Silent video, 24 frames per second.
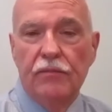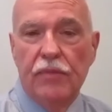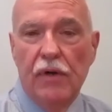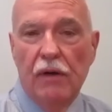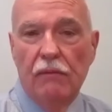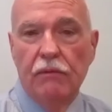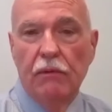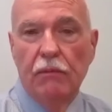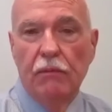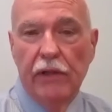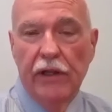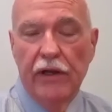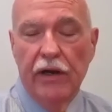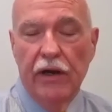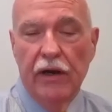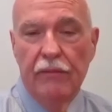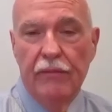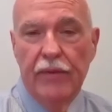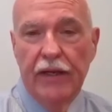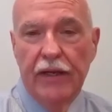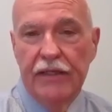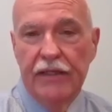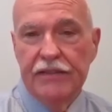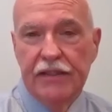Probably our
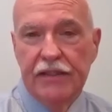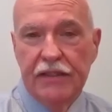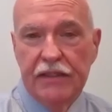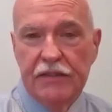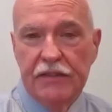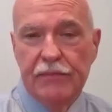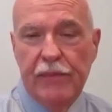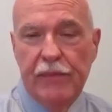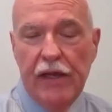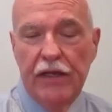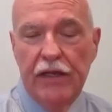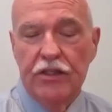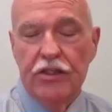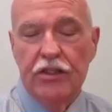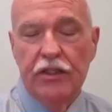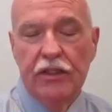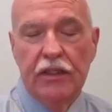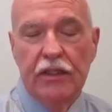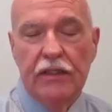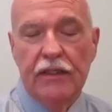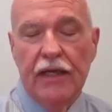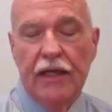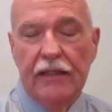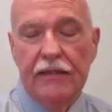biggest expansion
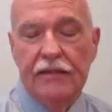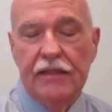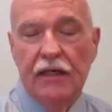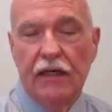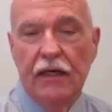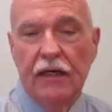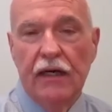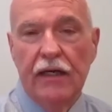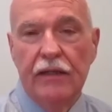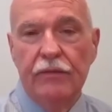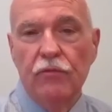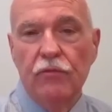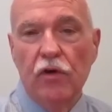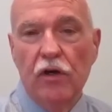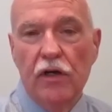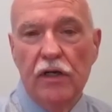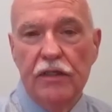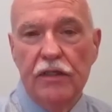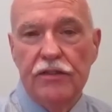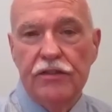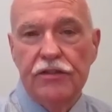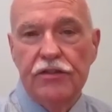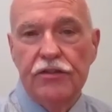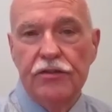at that time
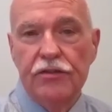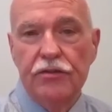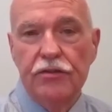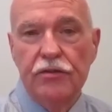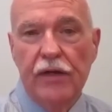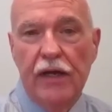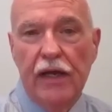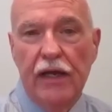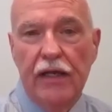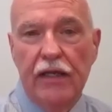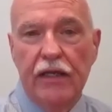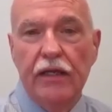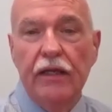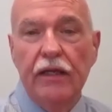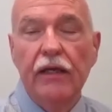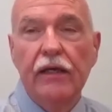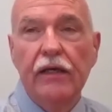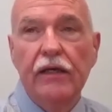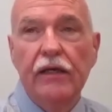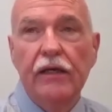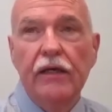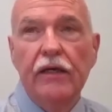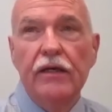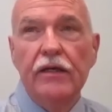was to a
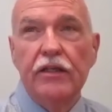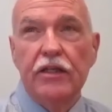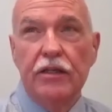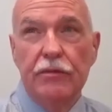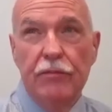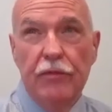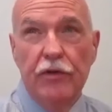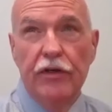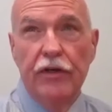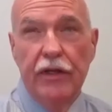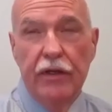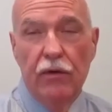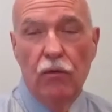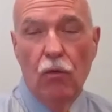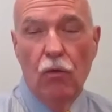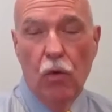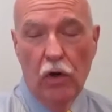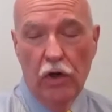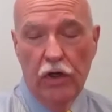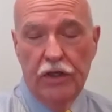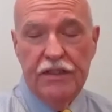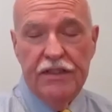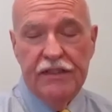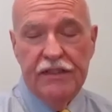community
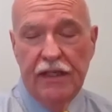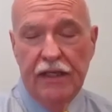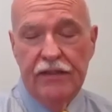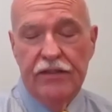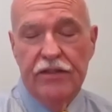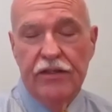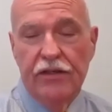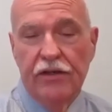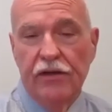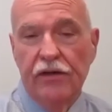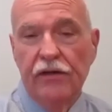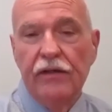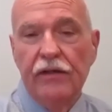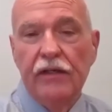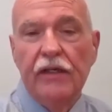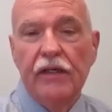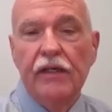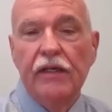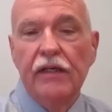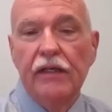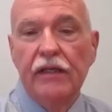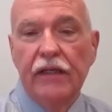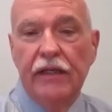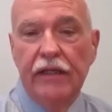work center
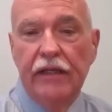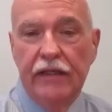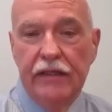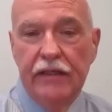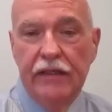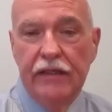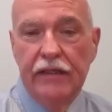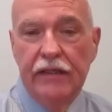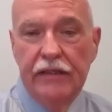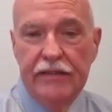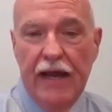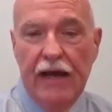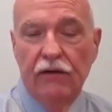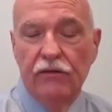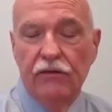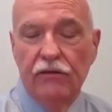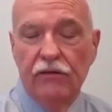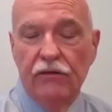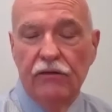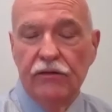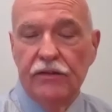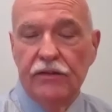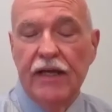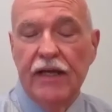in
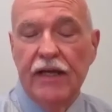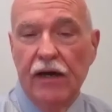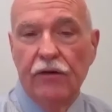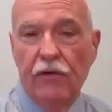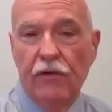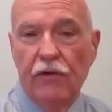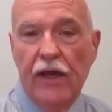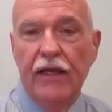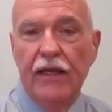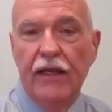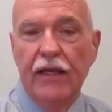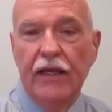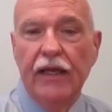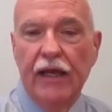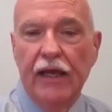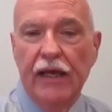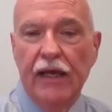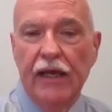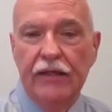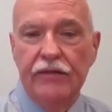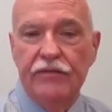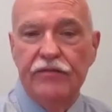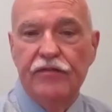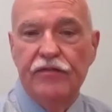downtown Reading
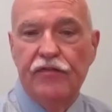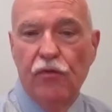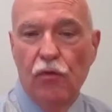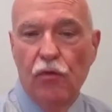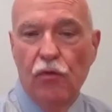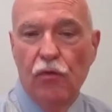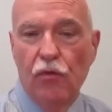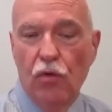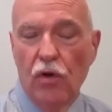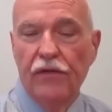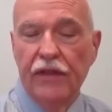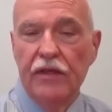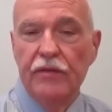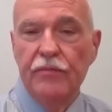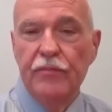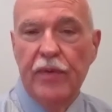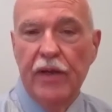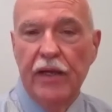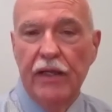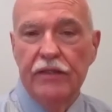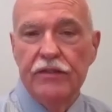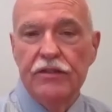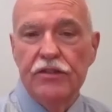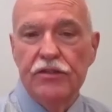at 4th and
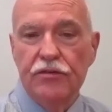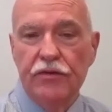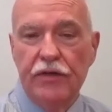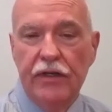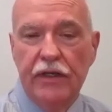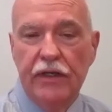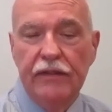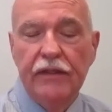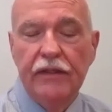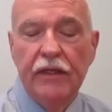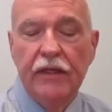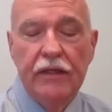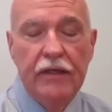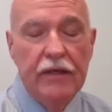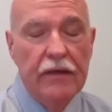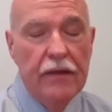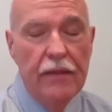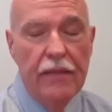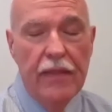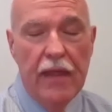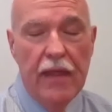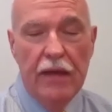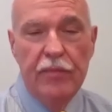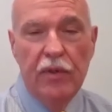Penn Street.
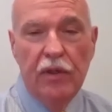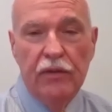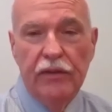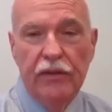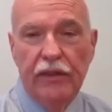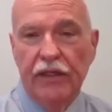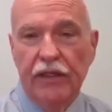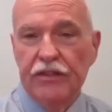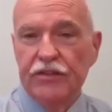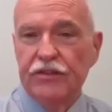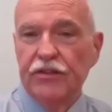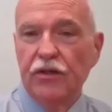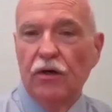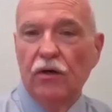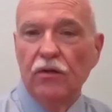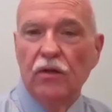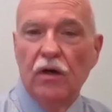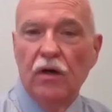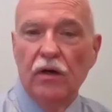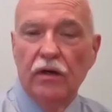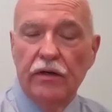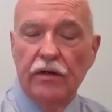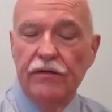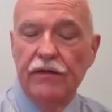That building is no
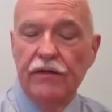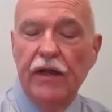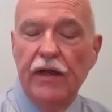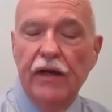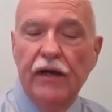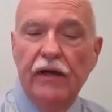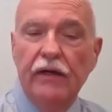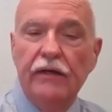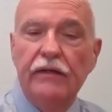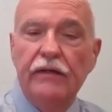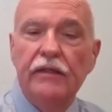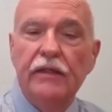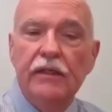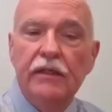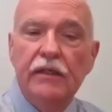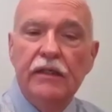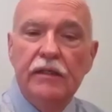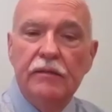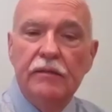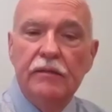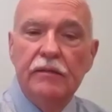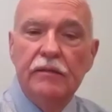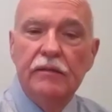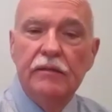longer there,
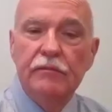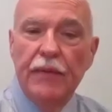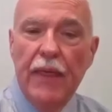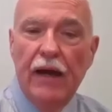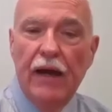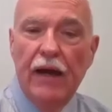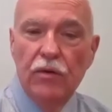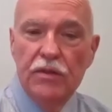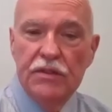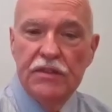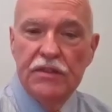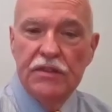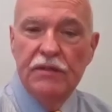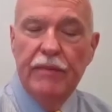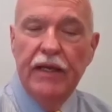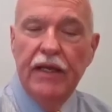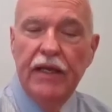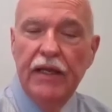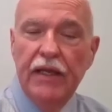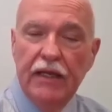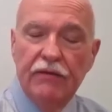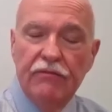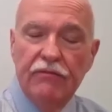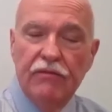but that was the
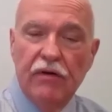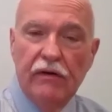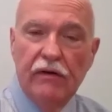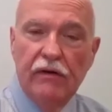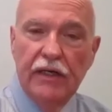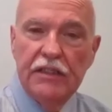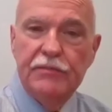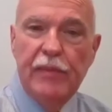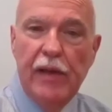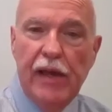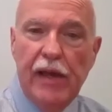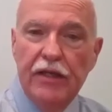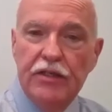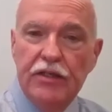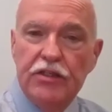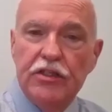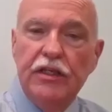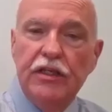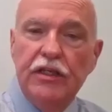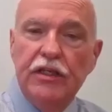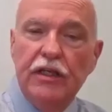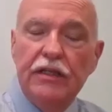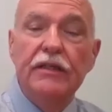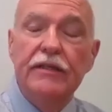beginning of our
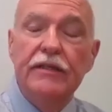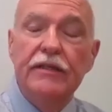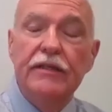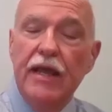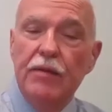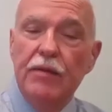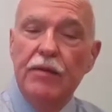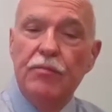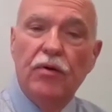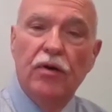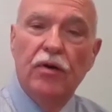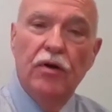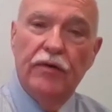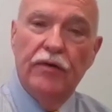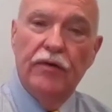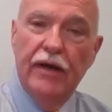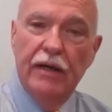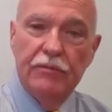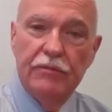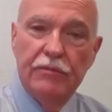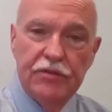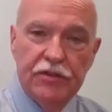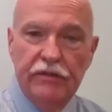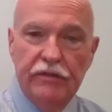expansion into day
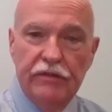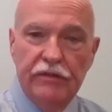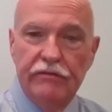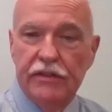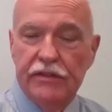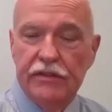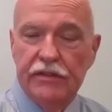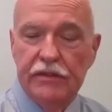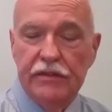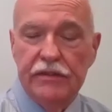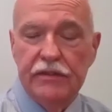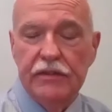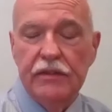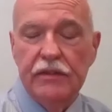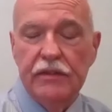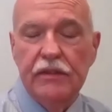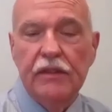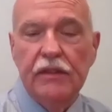program services.